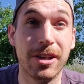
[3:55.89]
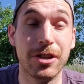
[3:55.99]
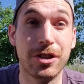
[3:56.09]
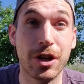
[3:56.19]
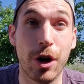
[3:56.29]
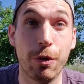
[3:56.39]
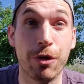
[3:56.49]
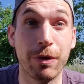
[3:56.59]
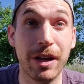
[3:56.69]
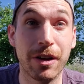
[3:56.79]
So
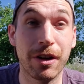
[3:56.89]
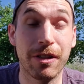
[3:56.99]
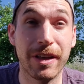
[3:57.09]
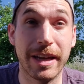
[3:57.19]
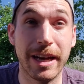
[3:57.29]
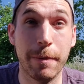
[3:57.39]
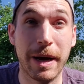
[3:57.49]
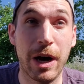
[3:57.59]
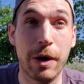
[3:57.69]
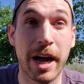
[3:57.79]
thriller, thinking
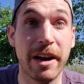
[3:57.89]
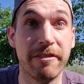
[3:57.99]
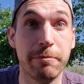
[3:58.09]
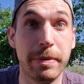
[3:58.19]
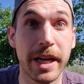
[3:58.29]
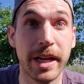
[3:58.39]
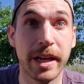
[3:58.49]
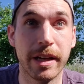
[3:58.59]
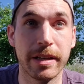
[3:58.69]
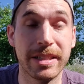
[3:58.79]
about kind of
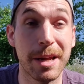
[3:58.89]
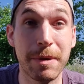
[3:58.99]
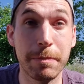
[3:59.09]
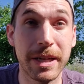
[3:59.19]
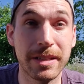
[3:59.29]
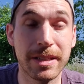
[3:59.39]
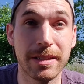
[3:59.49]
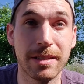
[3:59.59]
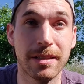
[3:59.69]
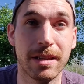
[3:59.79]
big statement
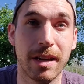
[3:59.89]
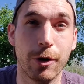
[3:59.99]
pieces or